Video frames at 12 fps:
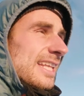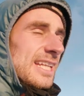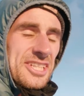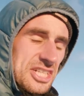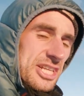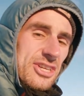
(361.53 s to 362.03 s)
I
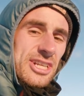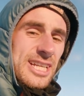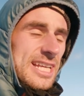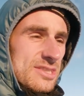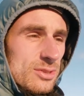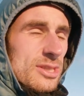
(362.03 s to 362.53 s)
literally
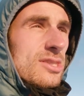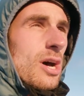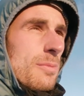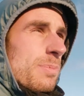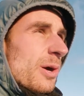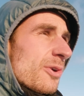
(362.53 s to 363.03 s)
gonna get to the
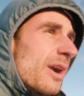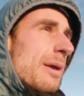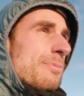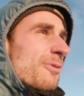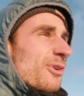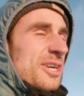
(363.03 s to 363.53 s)
top
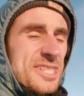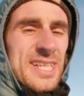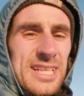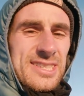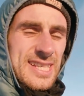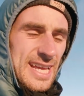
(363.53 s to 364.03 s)
right before
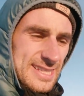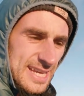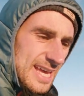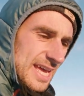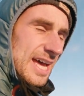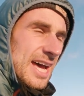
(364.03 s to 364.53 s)

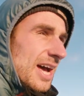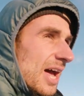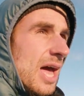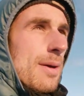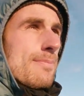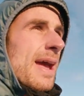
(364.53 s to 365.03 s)
sunset.
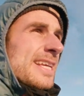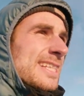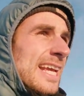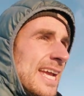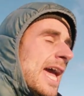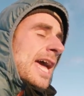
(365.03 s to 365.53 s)

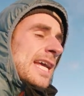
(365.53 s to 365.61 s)
Amazing.